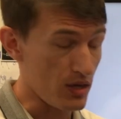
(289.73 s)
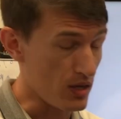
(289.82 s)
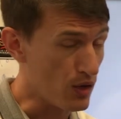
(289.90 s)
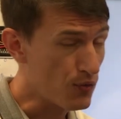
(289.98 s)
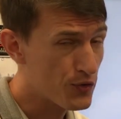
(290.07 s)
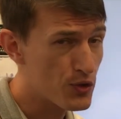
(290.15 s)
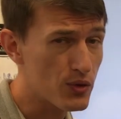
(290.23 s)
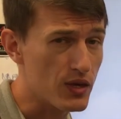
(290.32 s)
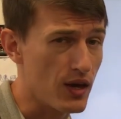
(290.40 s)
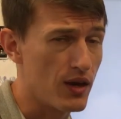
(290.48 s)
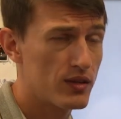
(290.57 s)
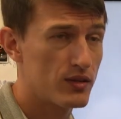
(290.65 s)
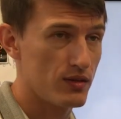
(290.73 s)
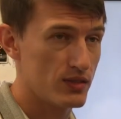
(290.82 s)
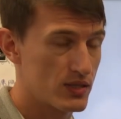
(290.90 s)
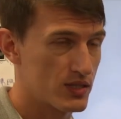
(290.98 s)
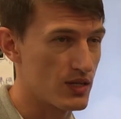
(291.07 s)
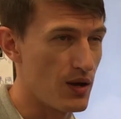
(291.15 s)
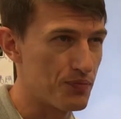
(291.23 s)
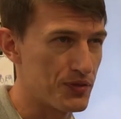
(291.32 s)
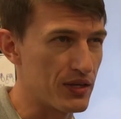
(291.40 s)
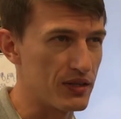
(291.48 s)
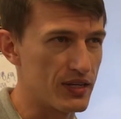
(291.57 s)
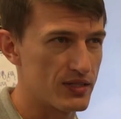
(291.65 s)
If you get
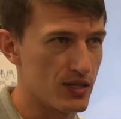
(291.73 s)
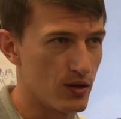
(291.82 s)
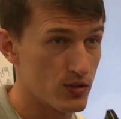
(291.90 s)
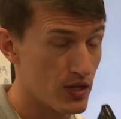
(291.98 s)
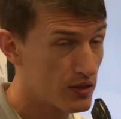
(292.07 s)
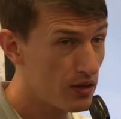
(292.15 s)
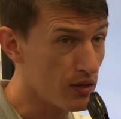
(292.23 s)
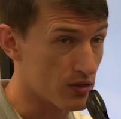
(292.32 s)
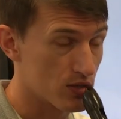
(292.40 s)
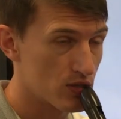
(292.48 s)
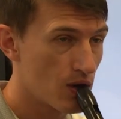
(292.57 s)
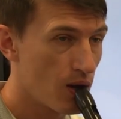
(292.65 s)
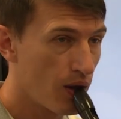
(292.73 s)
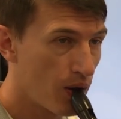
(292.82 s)
something that sounds like this,